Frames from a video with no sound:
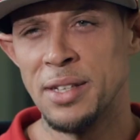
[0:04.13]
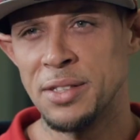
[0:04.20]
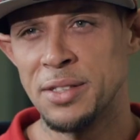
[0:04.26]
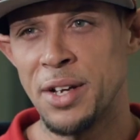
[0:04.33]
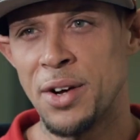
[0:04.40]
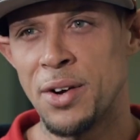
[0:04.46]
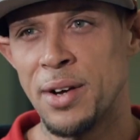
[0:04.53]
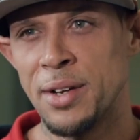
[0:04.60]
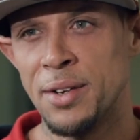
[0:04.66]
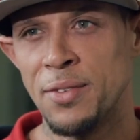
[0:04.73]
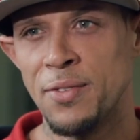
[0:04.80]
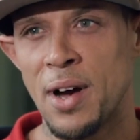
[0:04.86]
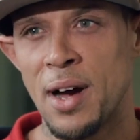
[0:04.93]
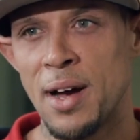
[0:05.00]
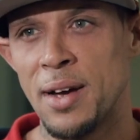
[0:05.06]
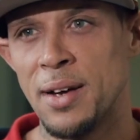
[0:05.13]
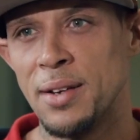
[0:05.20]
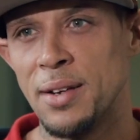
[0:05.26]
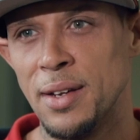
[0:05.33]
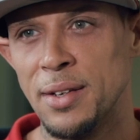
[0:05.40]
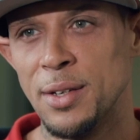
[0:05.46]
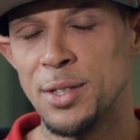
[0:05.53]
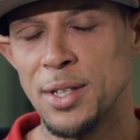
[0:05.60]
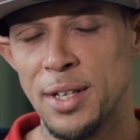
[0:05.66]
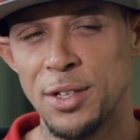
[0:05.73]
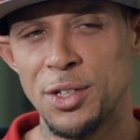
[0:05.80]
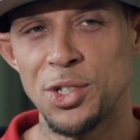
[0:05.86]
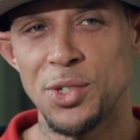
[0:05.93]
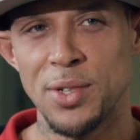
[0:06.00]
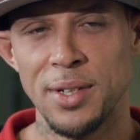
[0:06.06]
Is there a divide in this
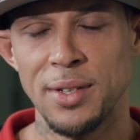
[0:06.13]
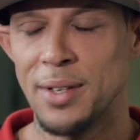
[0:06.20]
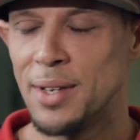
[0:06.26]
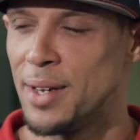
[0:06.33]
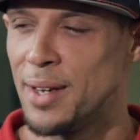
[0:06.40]
industry?